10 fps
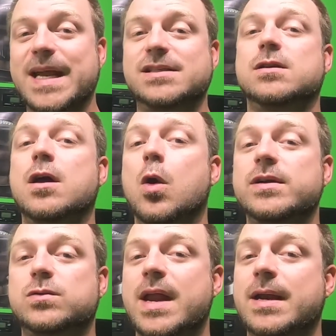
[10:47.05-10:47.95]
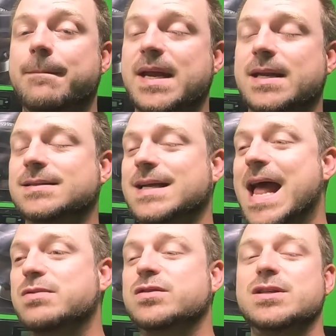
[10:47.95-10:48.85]
It's lowest rated impedance.
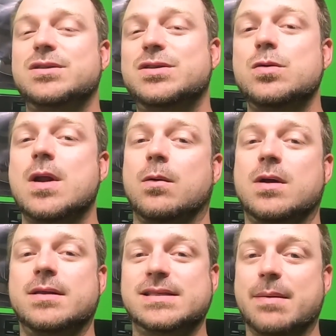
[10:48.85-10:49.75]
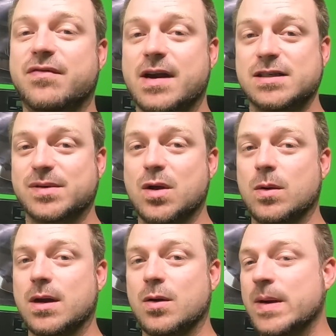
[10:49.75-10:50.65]
Absolutely do not run these amplifiers below
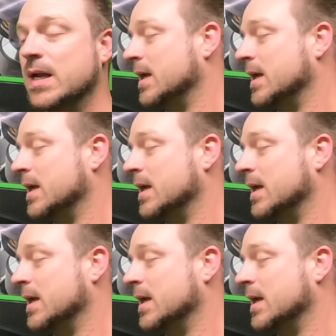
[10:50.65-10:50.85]
1 ohm.